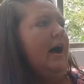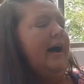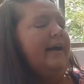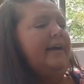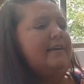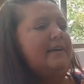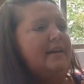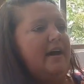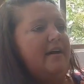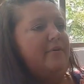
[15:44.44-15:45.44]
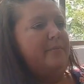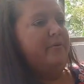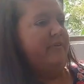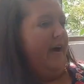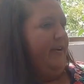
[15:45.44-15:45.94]
I can have a
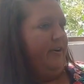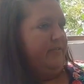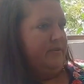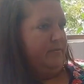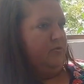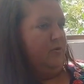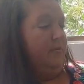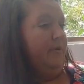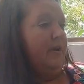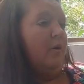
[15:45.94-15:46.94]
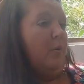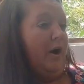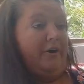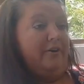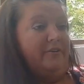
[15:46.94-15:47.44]
provider of some sort. My dog
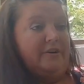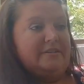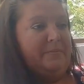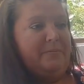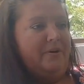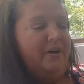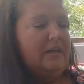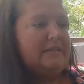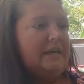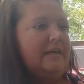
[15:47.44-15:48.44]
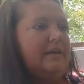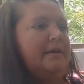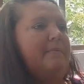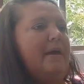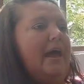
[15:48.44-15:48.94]
walker, for example. I'll tell
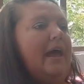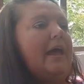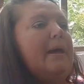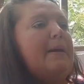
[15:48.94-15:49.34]
him, hey,